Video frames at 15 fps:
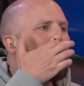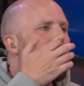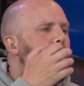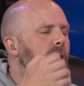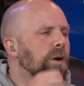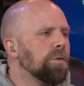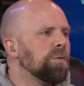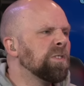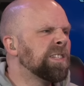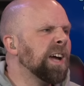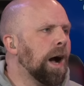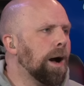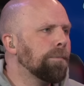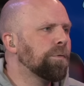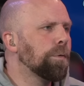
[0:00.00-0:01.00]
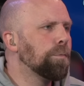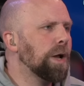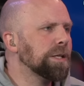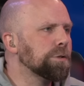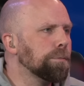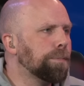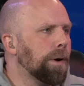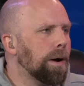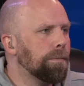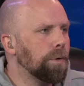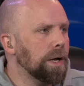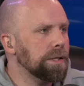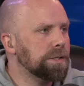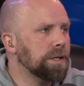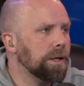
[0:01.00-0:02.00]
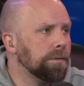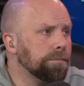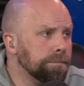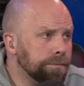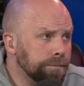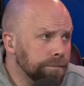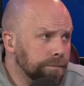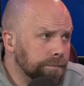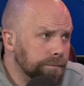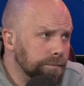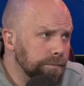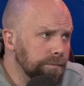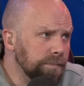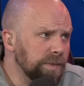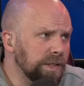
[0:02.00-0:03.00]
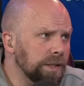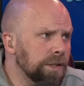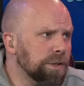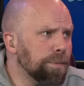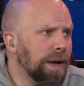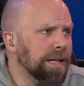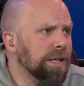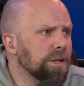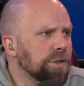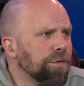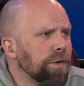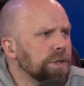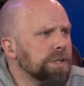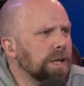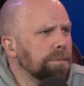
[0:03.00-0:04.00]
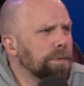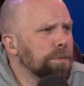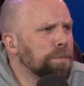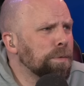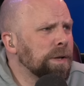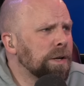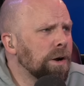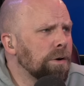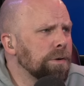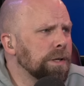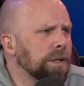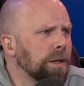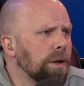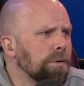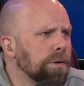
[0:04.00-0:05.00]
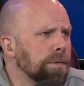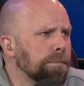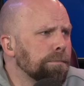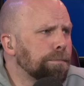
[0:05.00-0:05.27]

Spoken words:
Dom from WrestlePub writes in, SmackDown's first segment between Cody and Logan